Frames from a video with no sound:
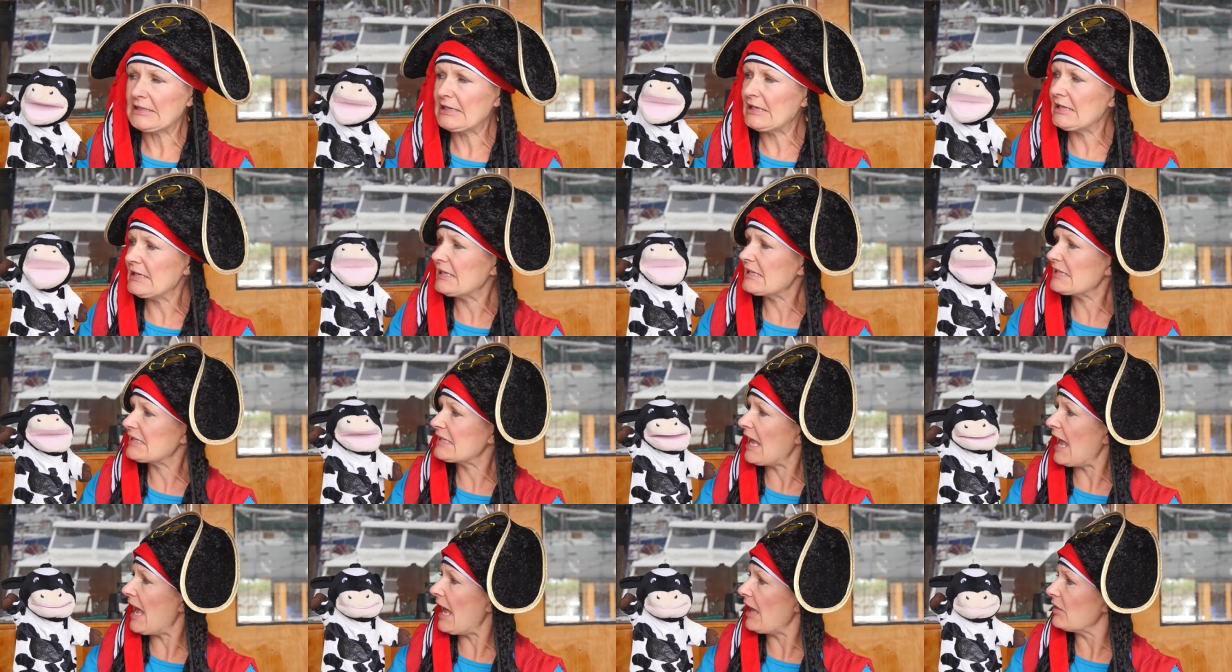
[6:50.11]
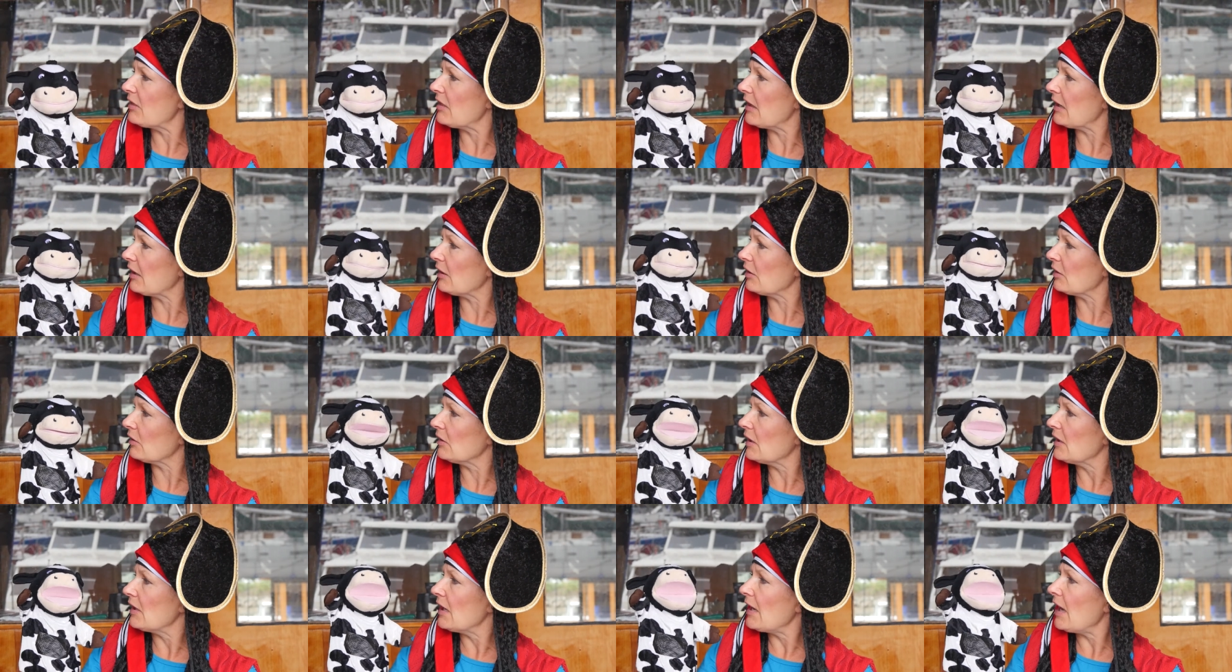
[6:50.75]
He sat
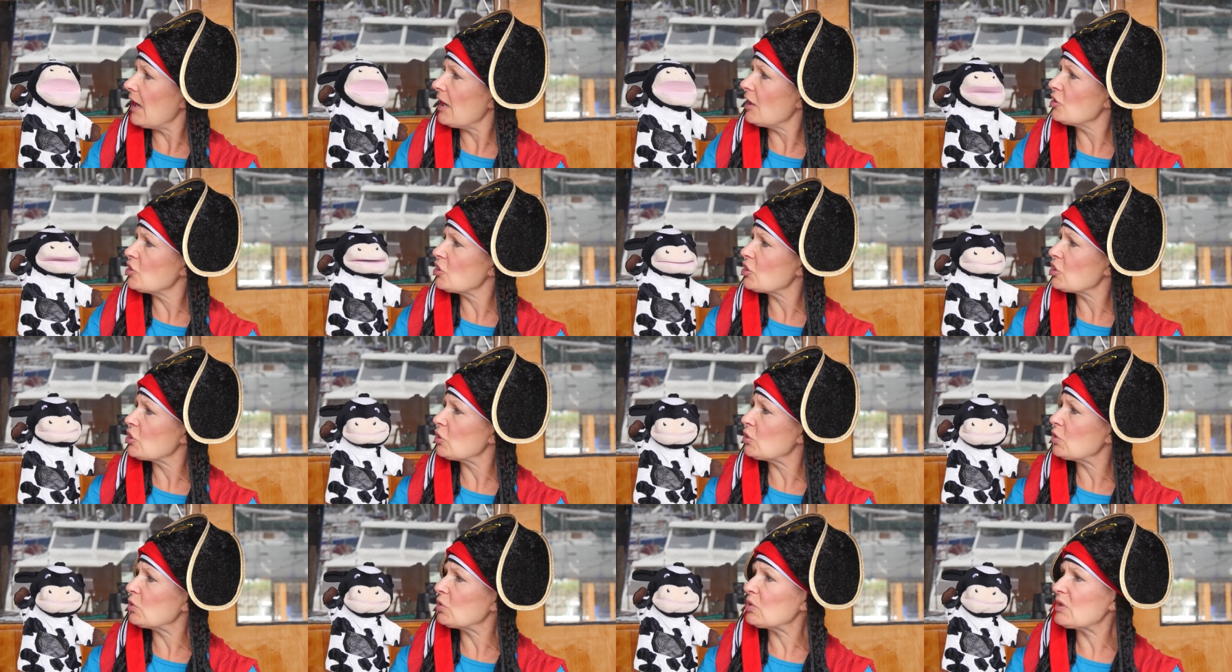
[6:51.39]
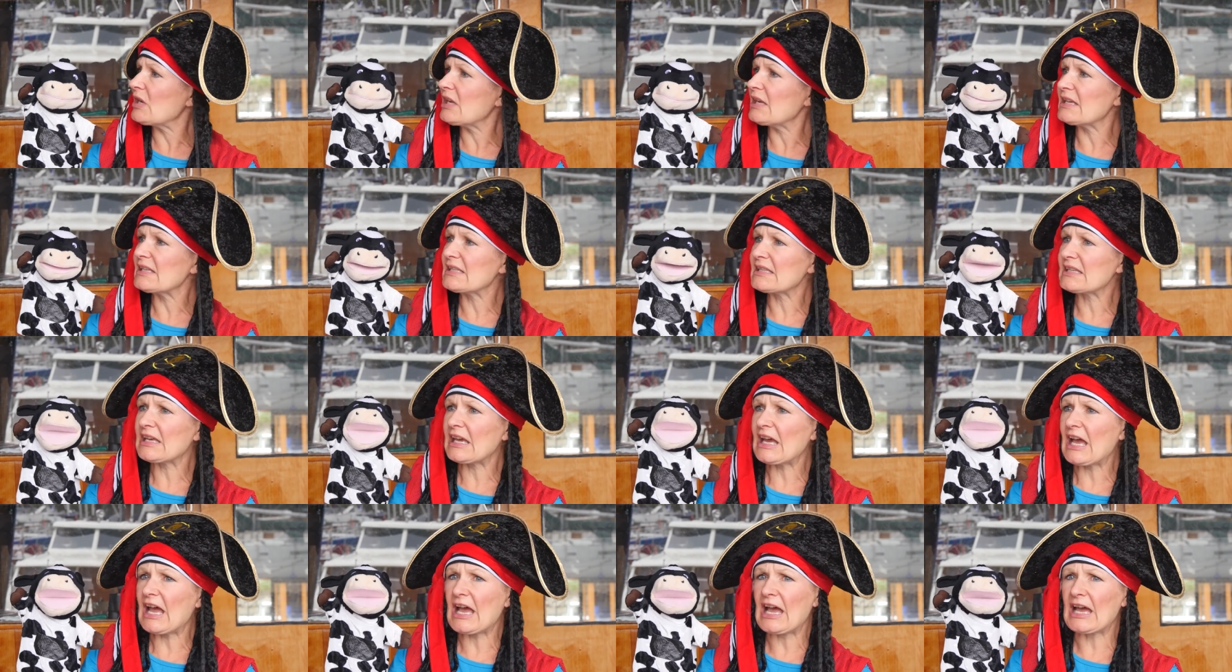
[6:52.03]
there and chewed his
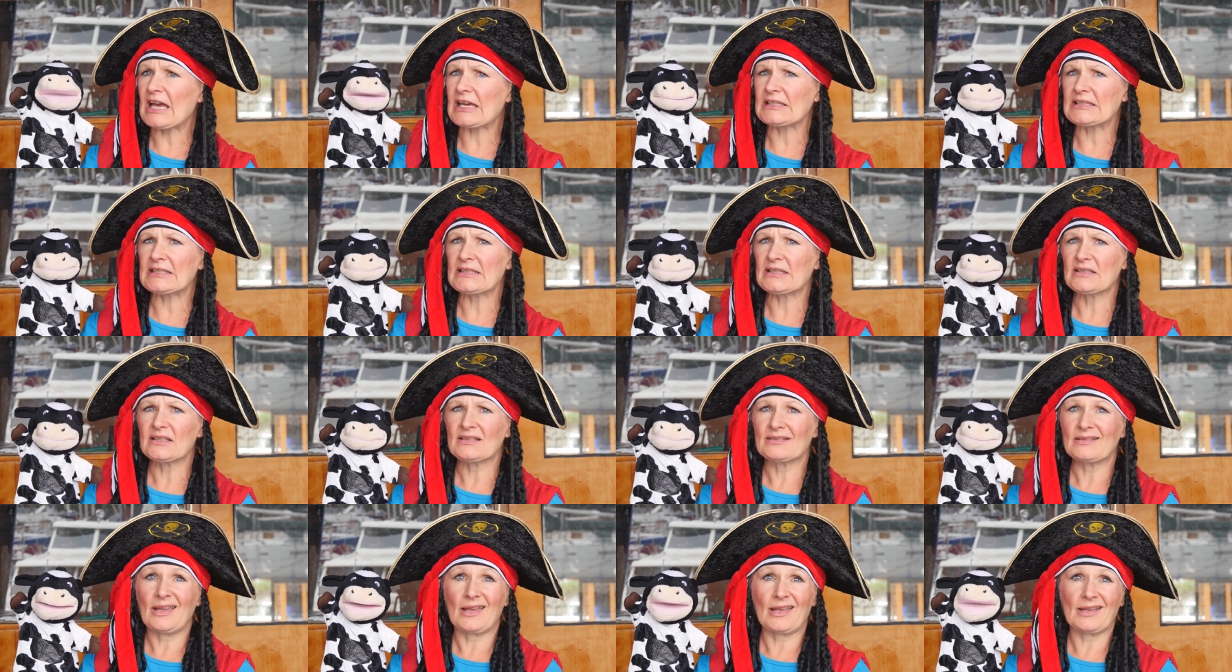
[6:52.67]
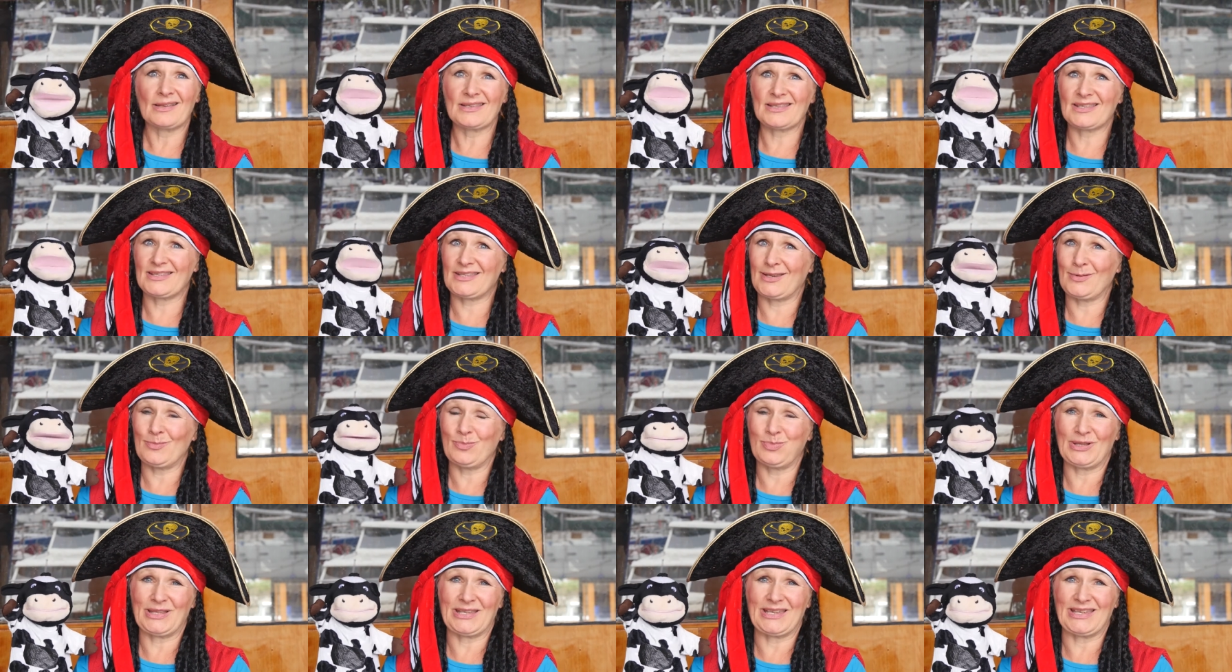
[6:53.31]
cud and
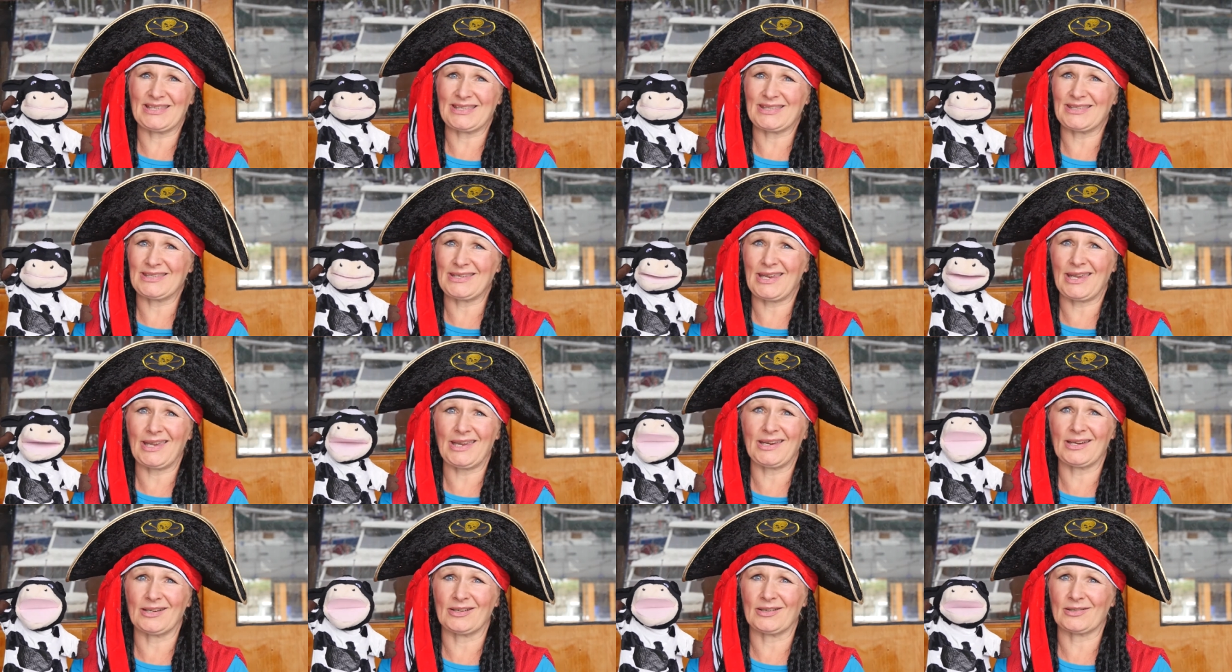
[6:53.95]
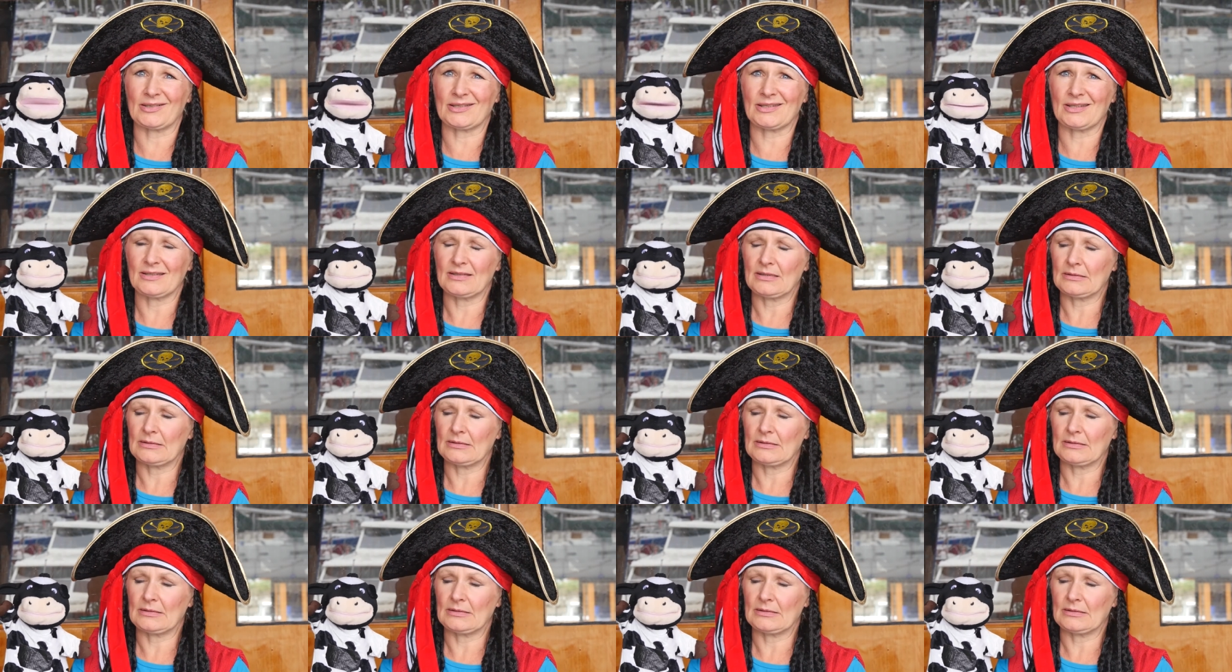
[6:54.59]
simply stared.